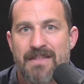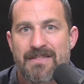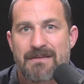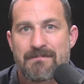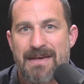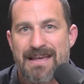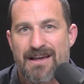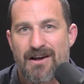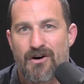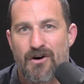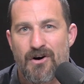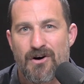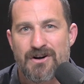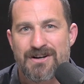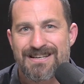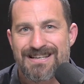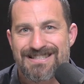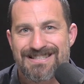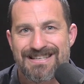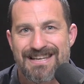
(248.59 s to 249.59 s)
that make it
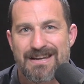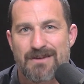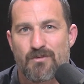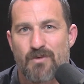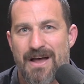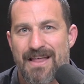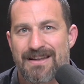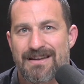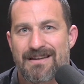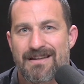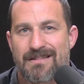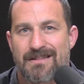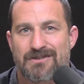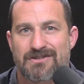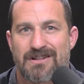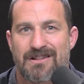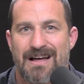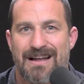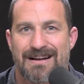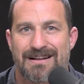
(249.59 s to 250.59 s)
hard to see when
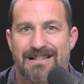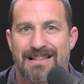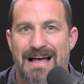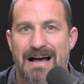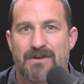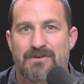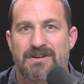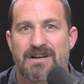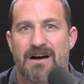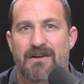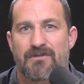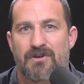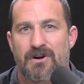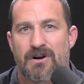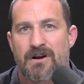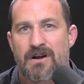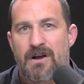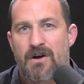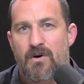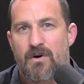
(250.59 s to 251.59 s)
there's a lot of cloud cover